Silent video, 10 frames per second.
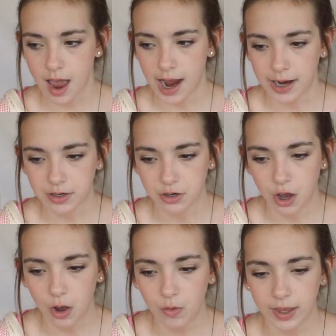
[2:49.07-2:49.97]
I
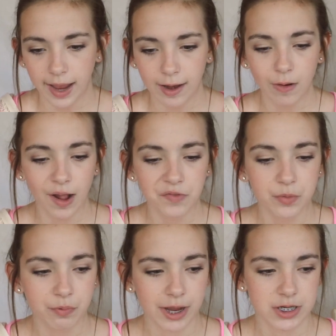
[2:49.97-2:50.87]
know, like, I don't have
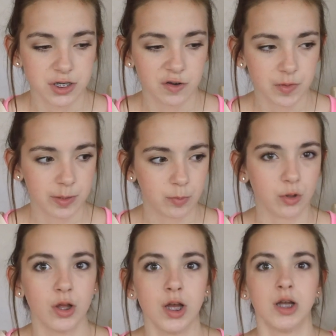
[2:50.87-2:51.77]
the pressure of
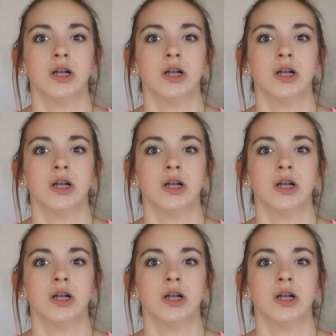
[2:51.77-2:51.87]
people